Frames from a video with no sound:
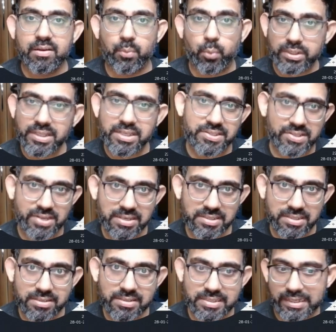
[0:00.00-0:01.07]
What this
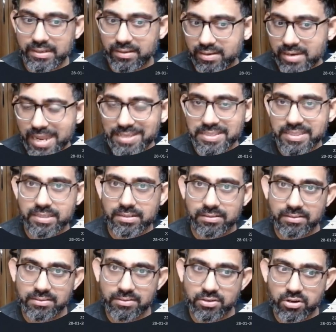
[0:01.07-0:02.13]
does is it connects
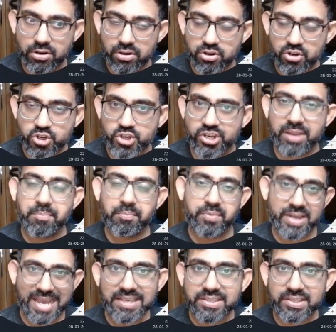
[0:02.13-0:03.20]
the shape
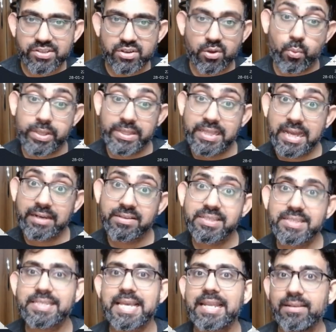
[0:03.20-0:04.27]
text with that
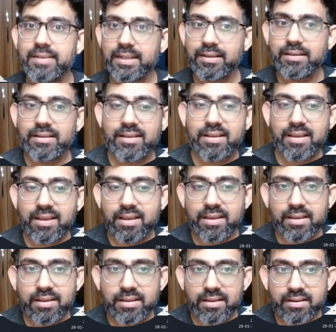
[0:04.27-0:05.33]
cell.
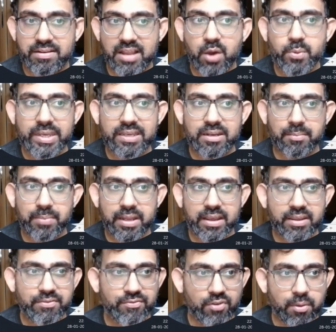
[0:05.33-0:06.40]
Now we can
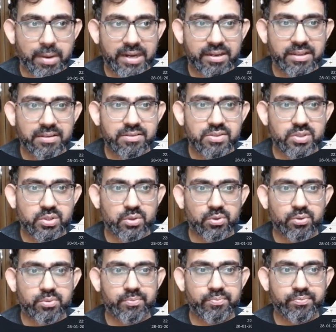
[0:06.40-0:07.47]
apply formatting.
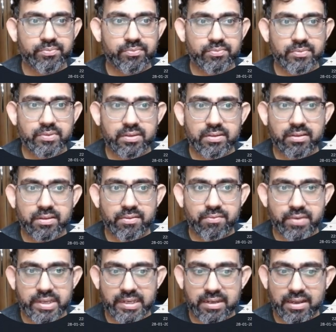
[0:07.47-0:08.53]
So
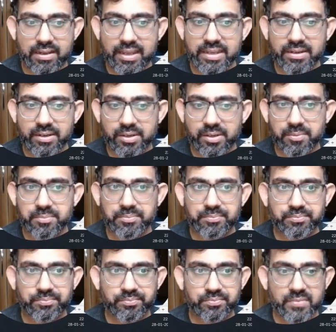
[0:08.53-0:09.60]
we can align it
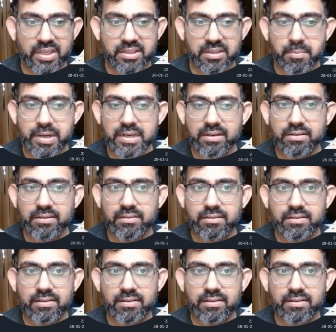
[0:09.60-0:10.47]
in the middle